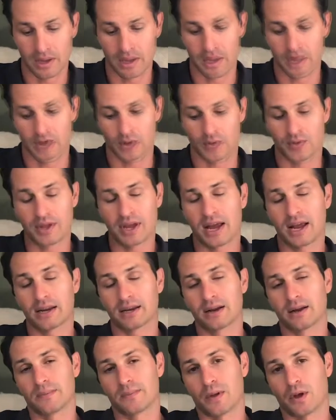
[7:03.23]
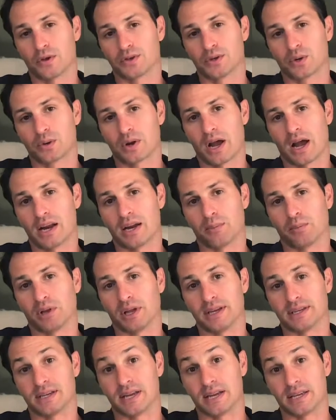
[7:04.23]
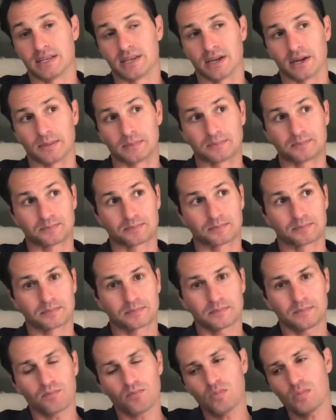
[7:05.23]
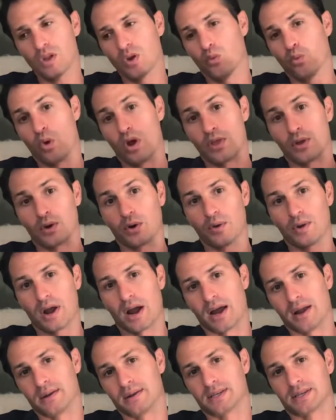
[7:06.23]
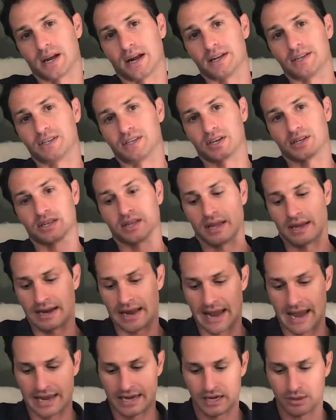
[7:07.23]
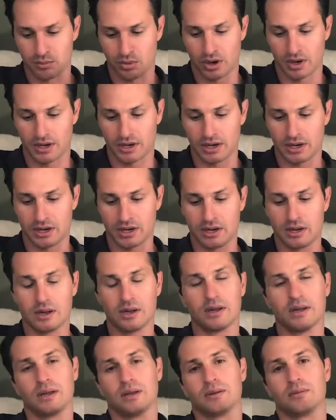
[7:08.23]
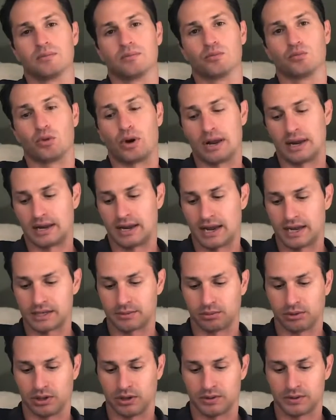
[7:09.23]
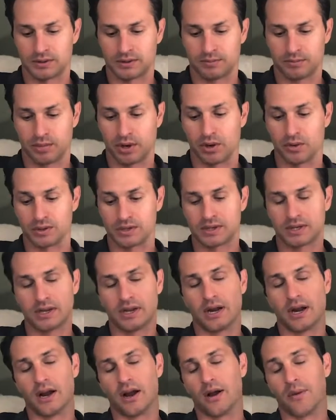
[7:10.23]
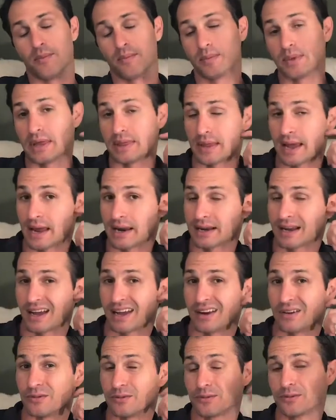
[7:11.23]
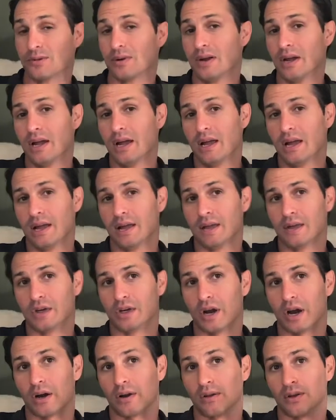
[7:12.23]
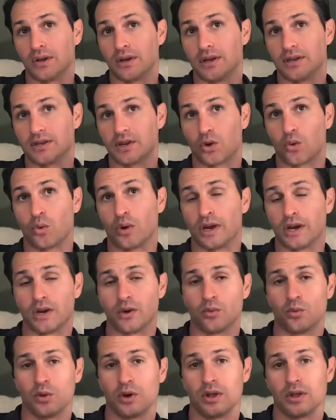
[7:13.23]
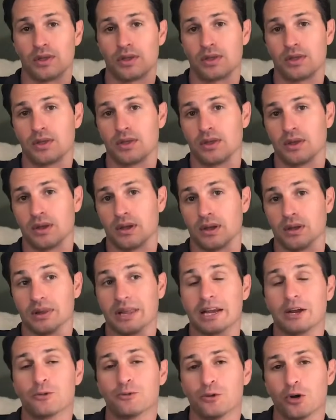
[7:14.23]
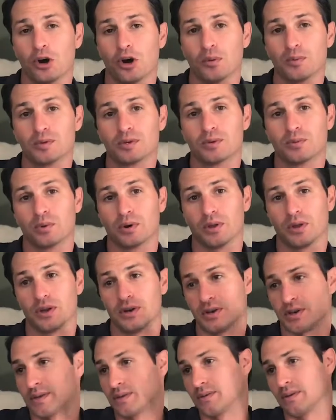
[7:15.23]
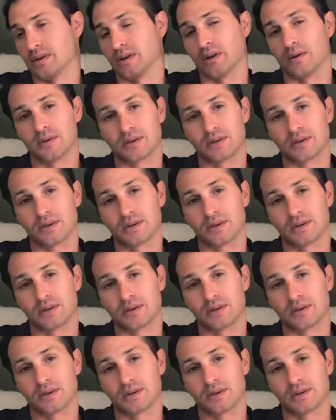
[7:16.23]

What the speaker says: So that also kind of plays into whether or not sites just let anybody write a guest post, and that kind of generally is equated with link farms, where they're just